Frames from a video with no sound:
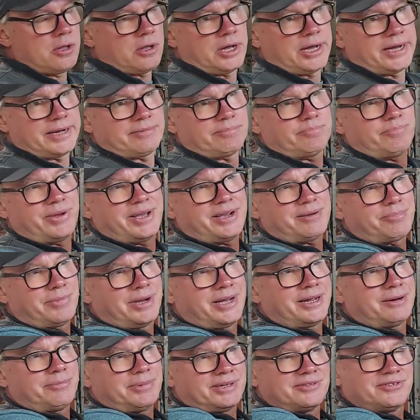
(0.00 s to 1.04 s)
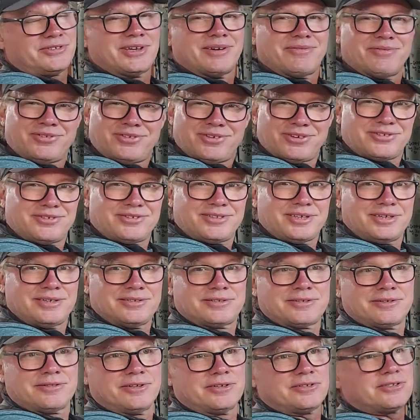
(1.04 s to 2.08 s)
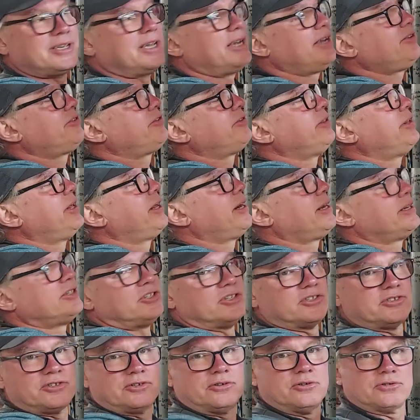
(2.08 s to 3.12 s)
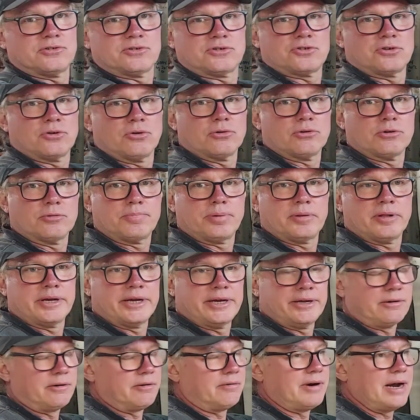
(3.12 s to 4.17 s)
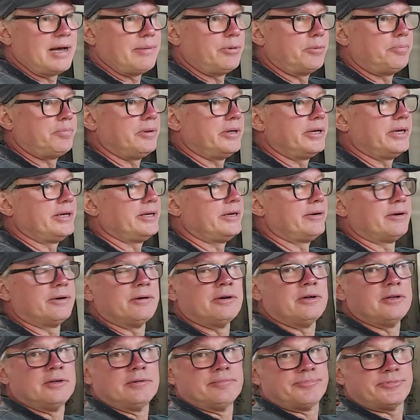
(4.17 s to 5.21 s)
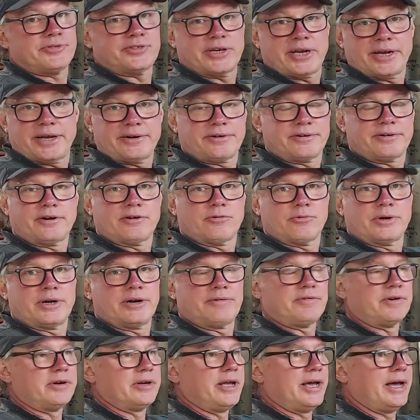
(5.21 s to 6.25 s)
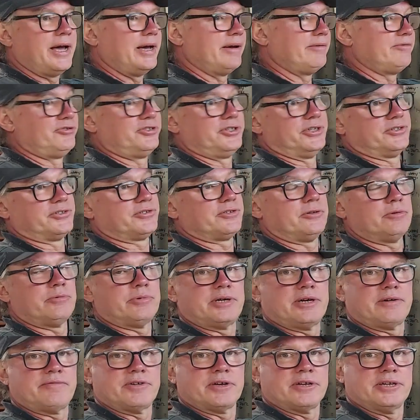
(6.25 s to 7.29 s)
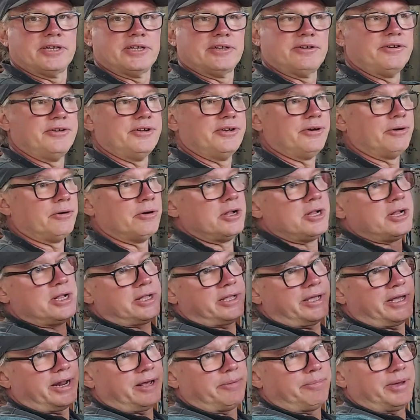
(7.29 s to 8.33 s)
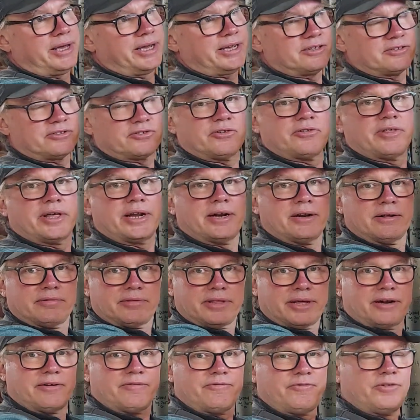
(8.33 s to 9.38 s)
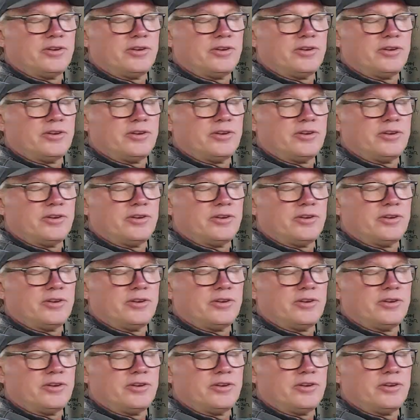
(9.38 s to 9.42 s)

I make mine about 7/16 in this case, and then I just use a shoulder plane or a rabbet plane or sander or whatever you have, chisel, whatever you need to do, and I make it so that it